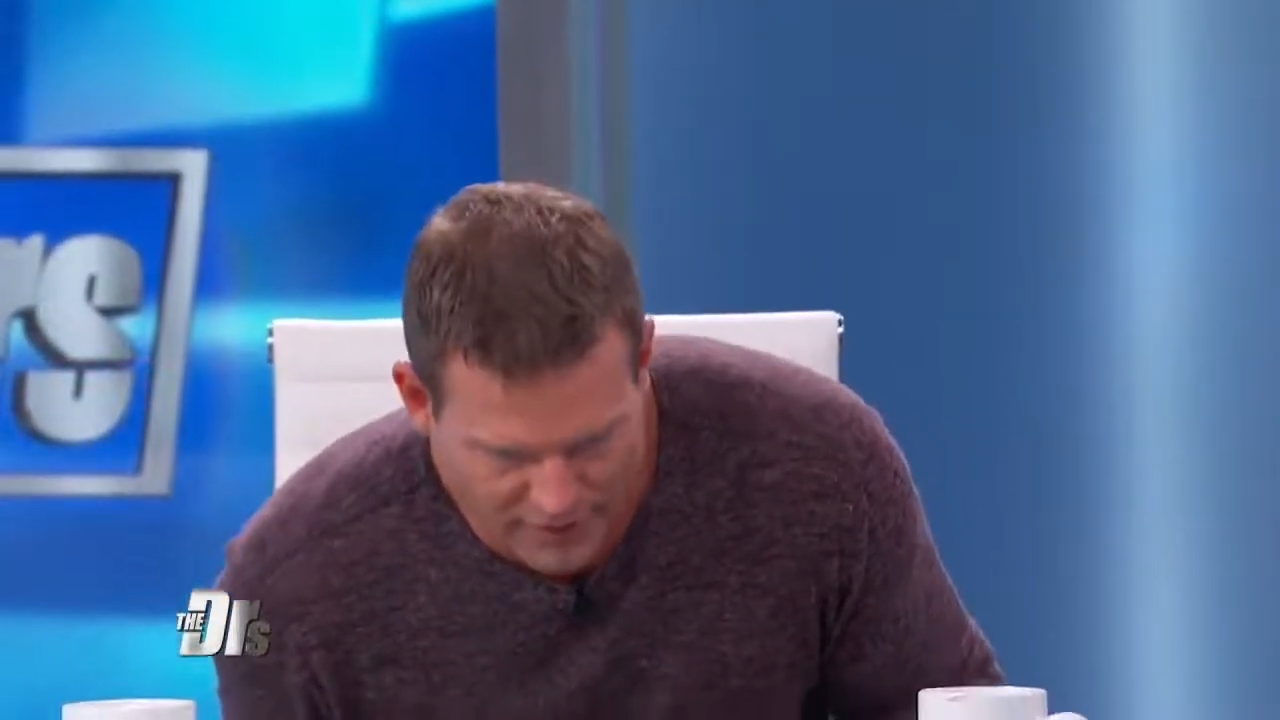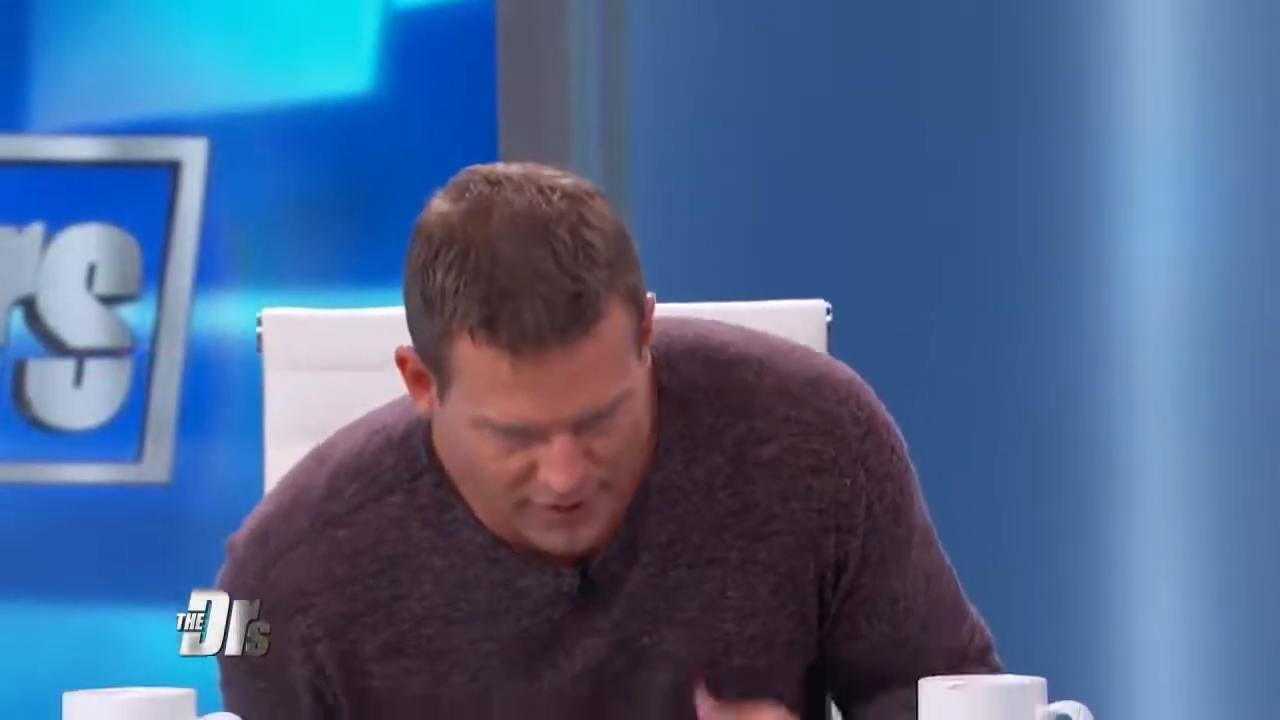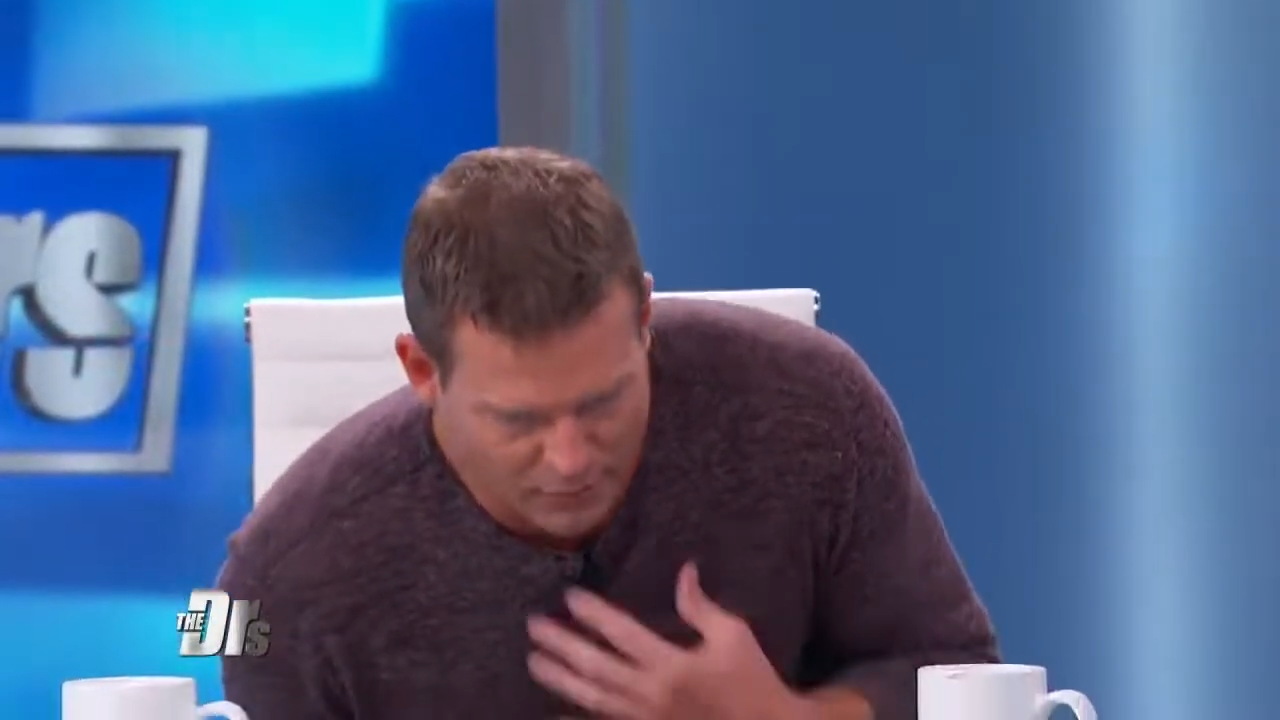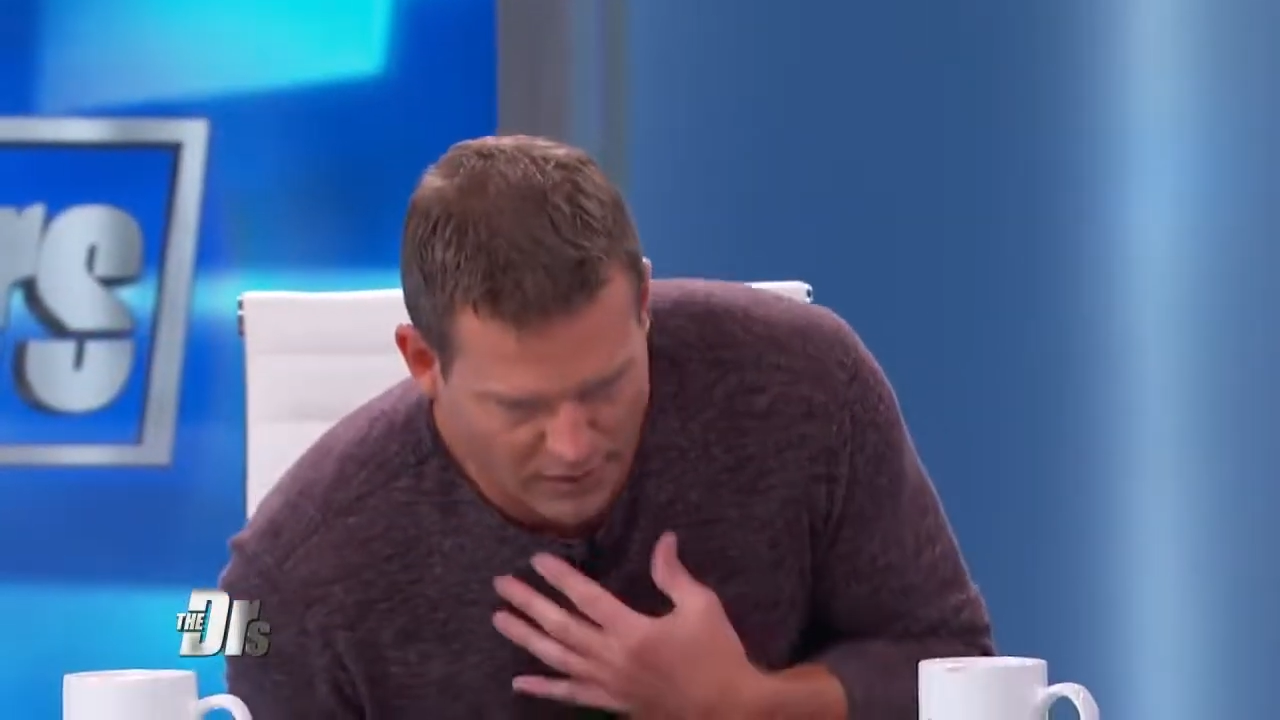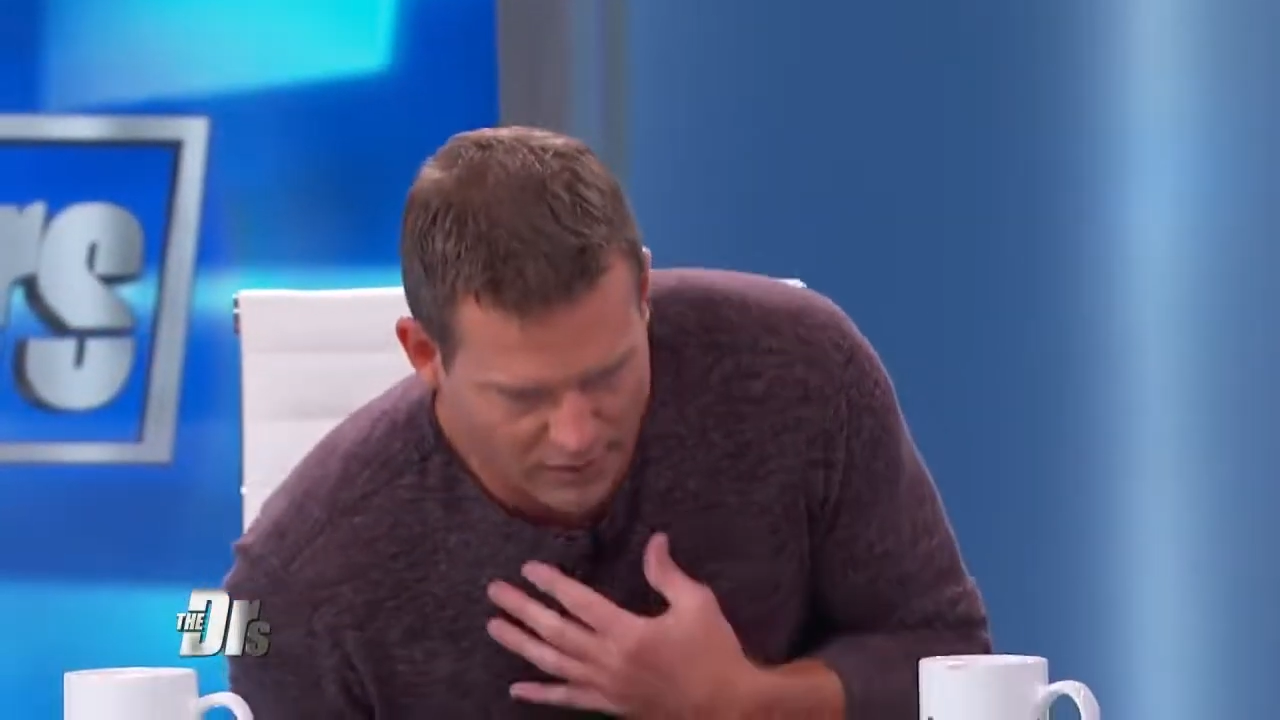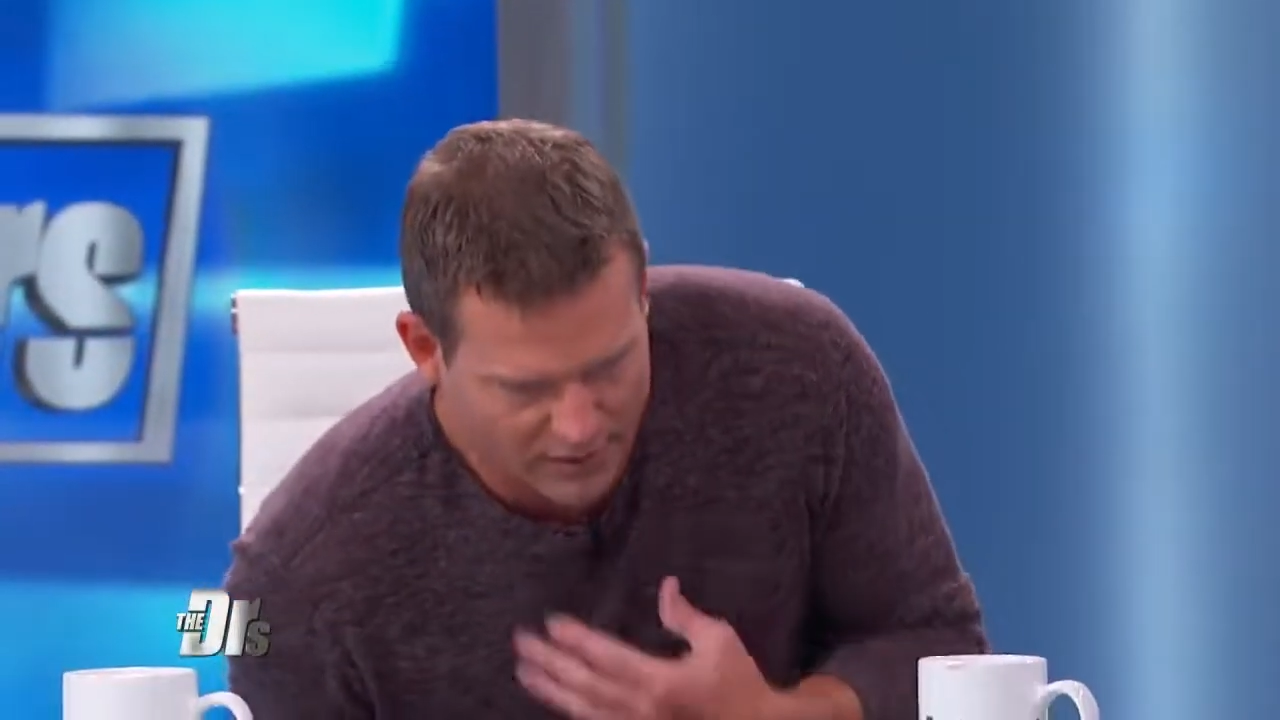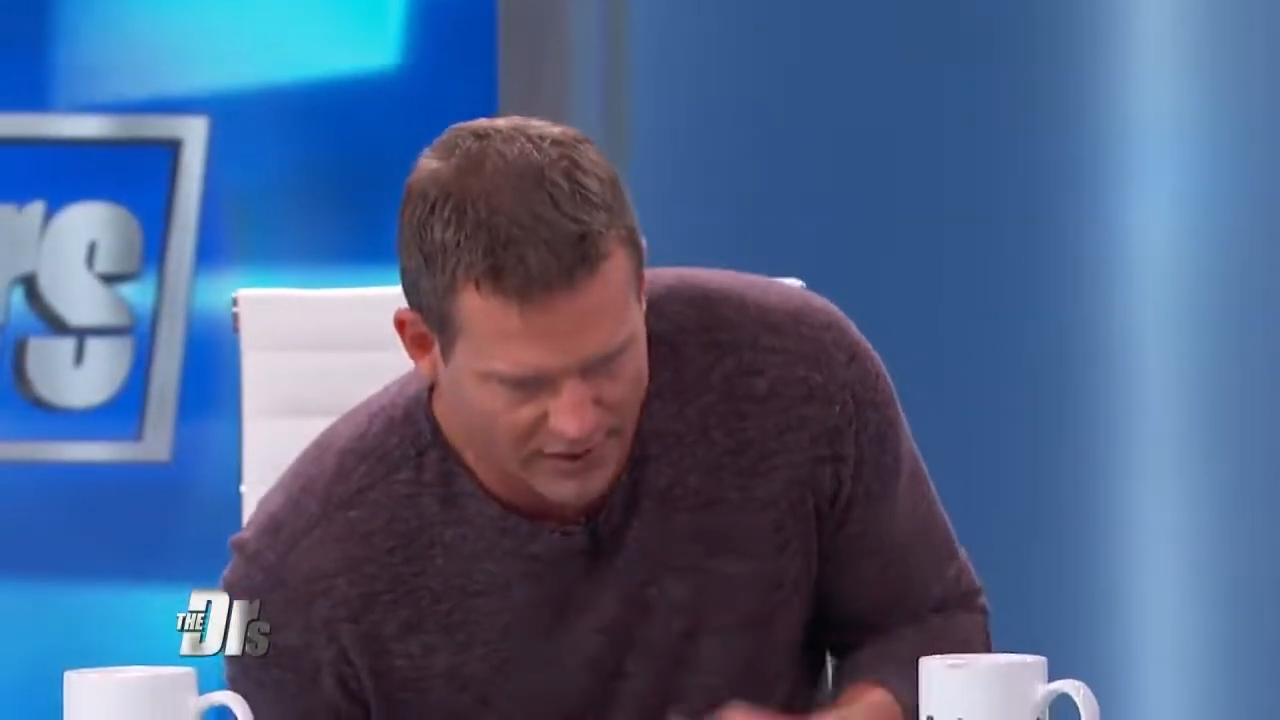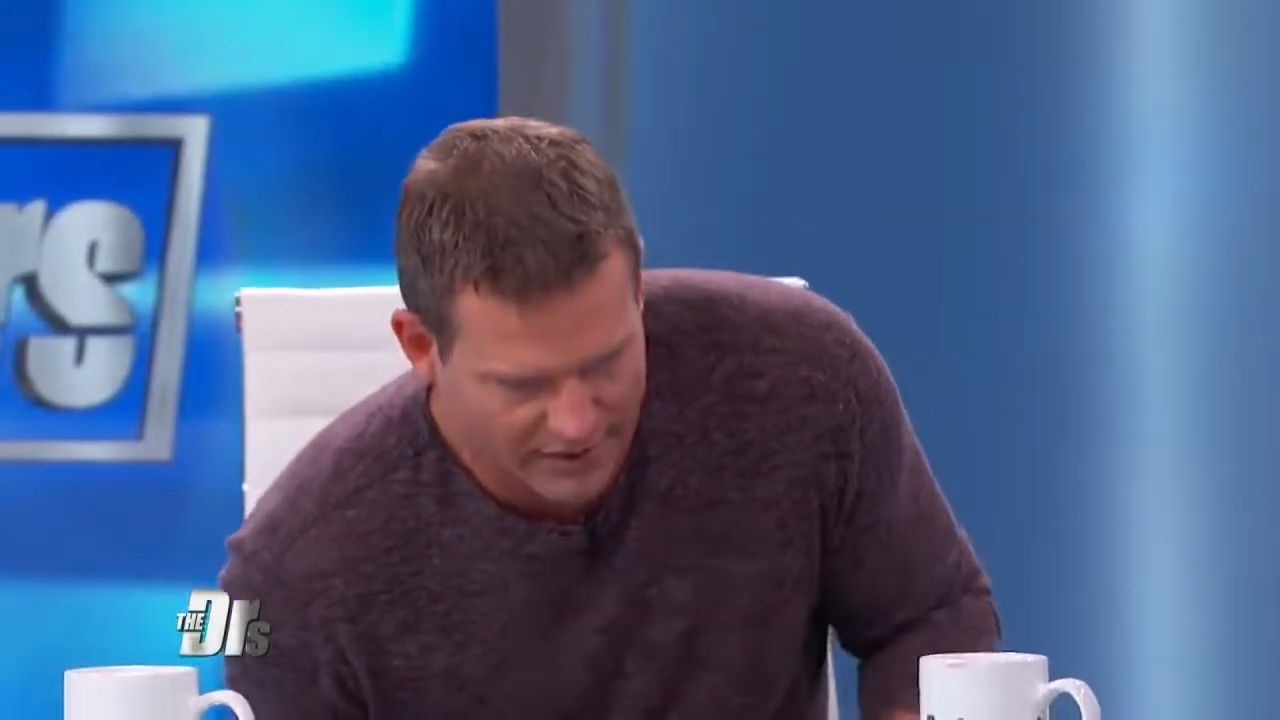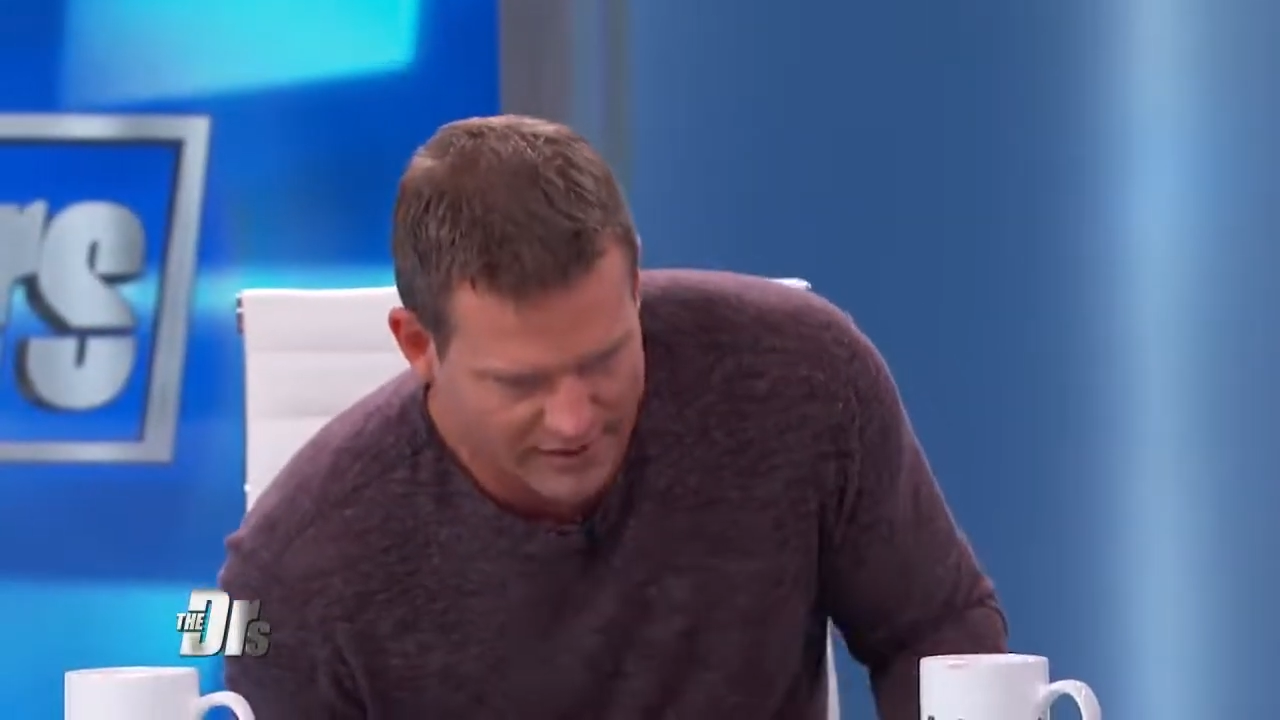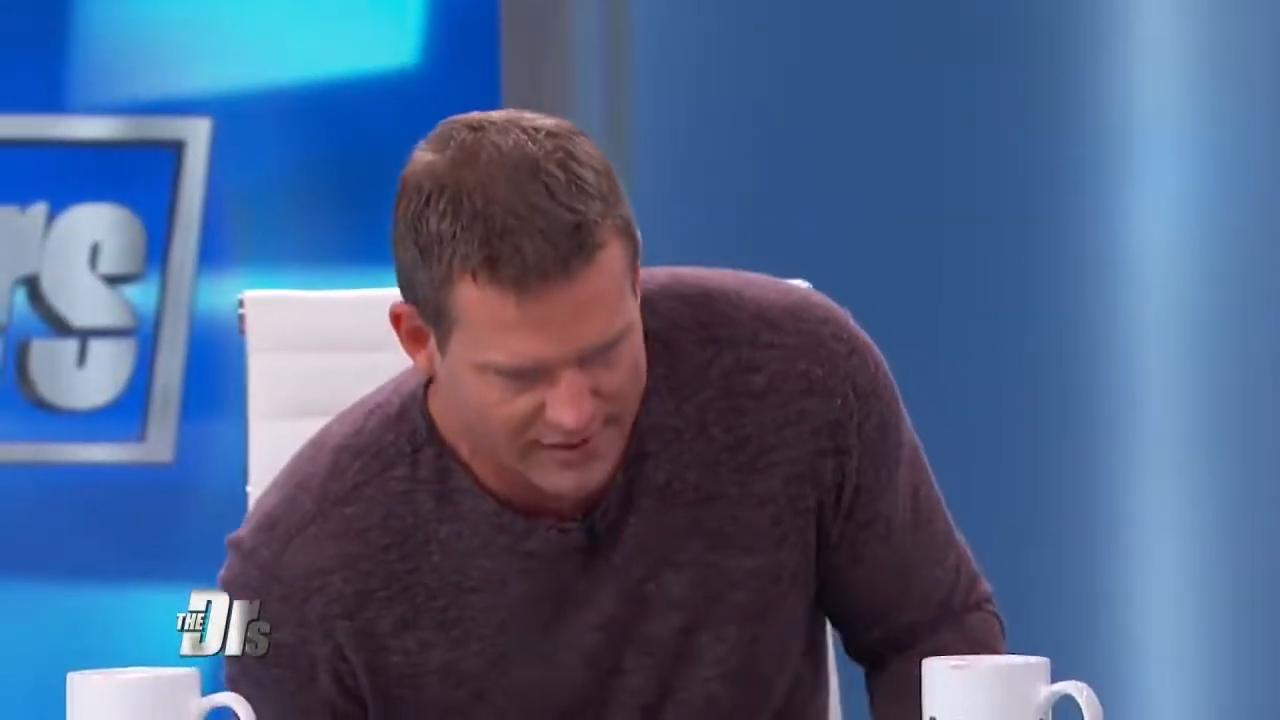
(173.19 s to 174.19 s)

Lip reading: this is what it looked like.